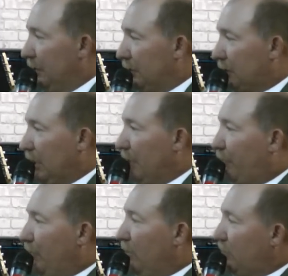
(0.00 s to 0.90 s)
you see a
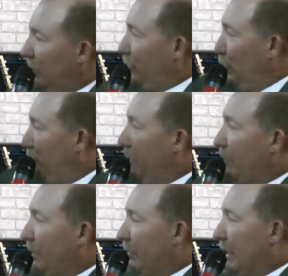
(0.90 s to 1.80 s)
you see a few
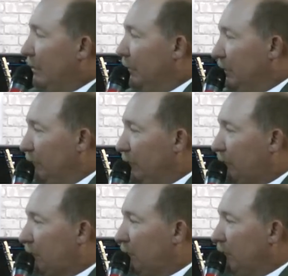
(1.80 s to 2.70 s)
people every now and then
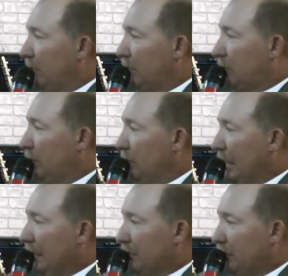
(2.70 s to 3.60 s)
with
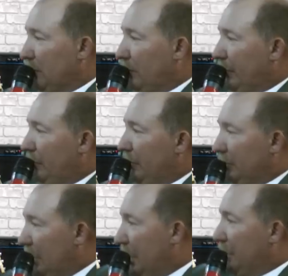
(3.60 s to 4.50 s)
2000 or whatever it
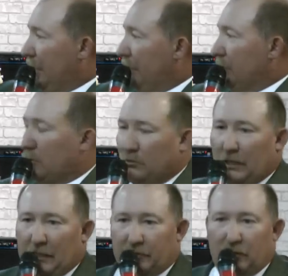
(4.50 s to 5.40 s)
is, 9/11,
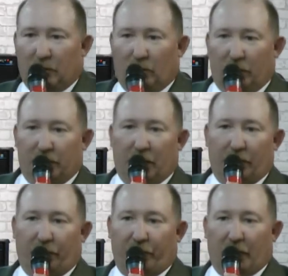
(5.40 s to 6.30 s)
2001,
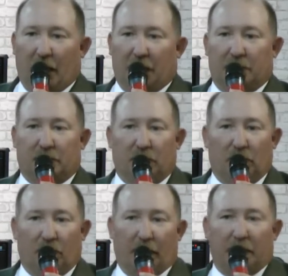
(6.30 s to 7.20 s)
never forgotten. You
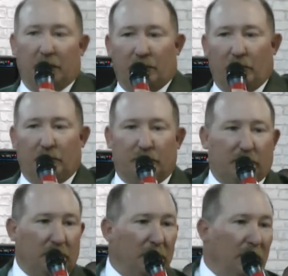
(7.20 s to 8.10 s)
know our
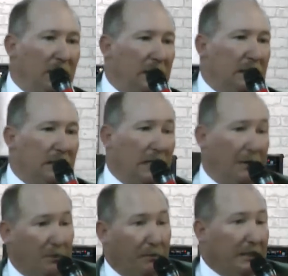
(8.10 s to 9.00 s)
heroes, and
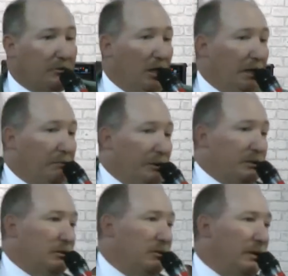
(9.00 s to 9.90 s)
I'm a patriotic
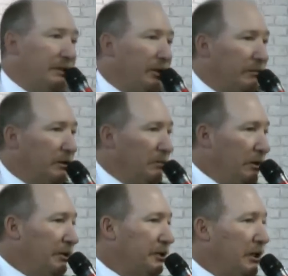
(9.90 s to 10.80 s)
person too. I served in the
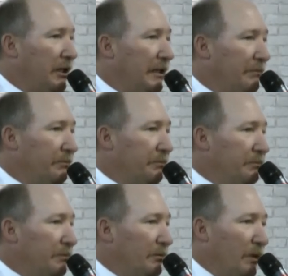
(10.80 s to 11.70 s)
military. I'm
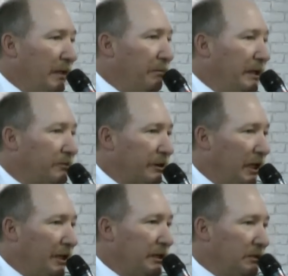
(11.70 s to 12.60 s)
way
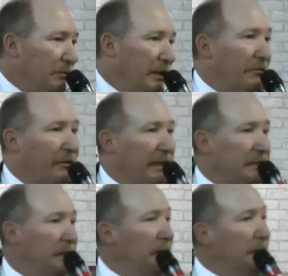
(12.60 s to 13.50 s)
patriotic, as a matter of fact.